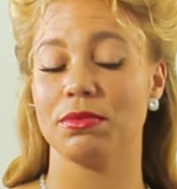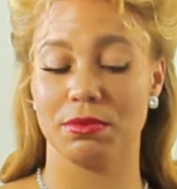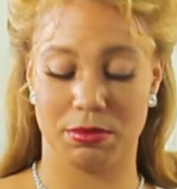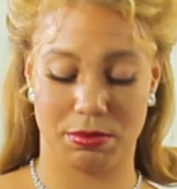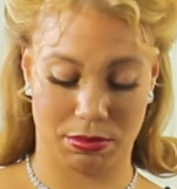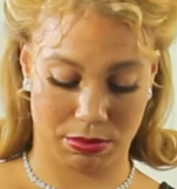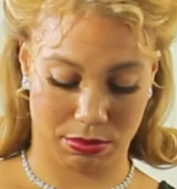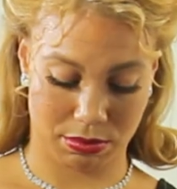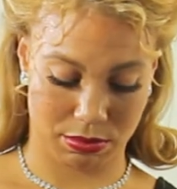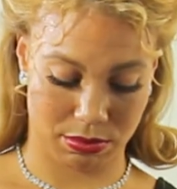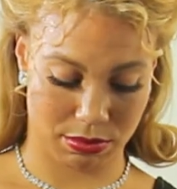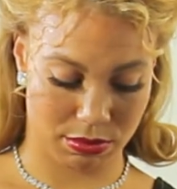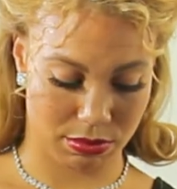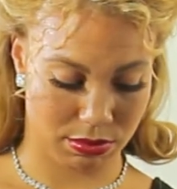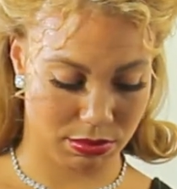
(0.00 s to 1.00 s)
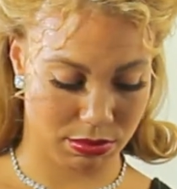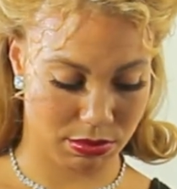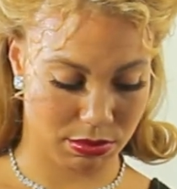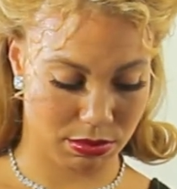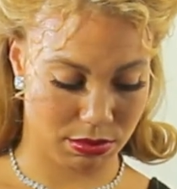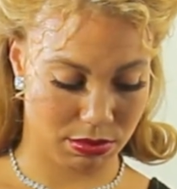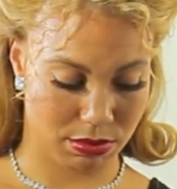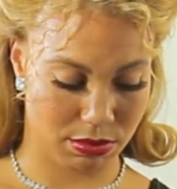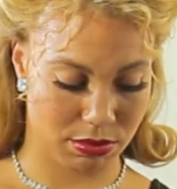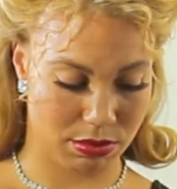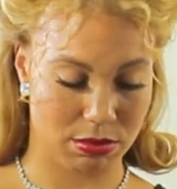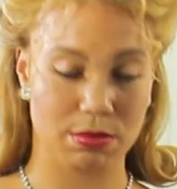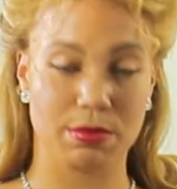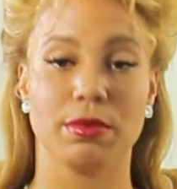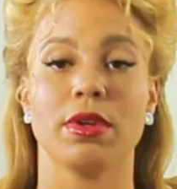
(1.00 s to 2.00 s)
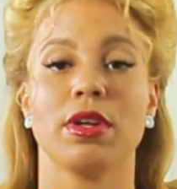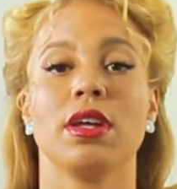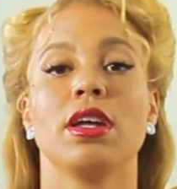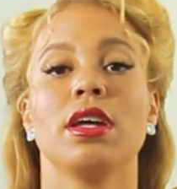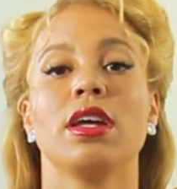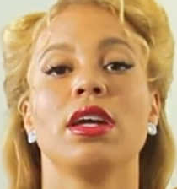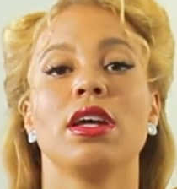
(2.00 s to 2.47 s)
(no one is talking)